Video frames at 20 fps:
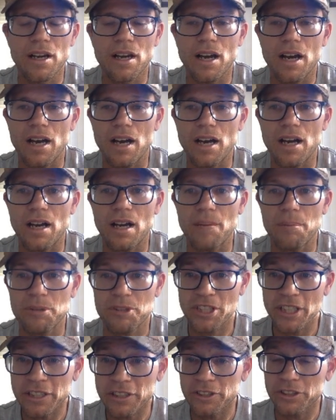
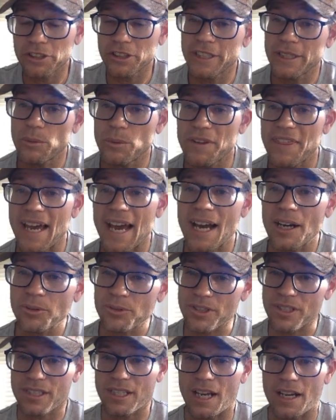particularly with
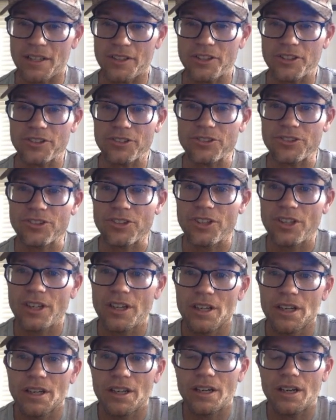outsiders.
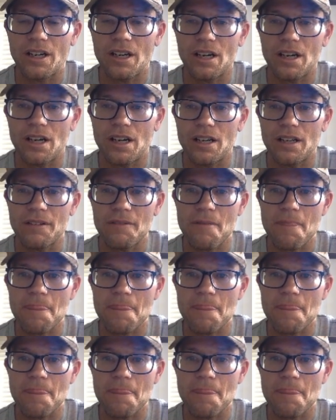Uh,